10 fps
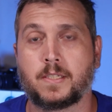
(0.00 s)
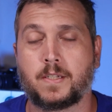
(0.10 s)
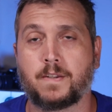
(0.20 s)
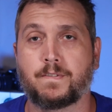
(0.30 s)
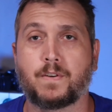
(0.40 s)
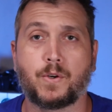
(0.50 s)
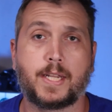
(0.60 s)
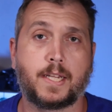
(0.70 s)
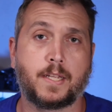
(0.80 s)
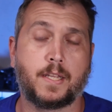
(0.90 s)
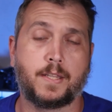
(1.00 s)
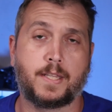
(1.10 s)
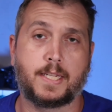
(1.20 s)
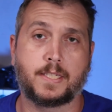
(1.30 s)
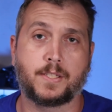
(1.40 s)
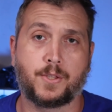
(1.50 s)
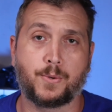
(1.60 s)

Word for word: is converting these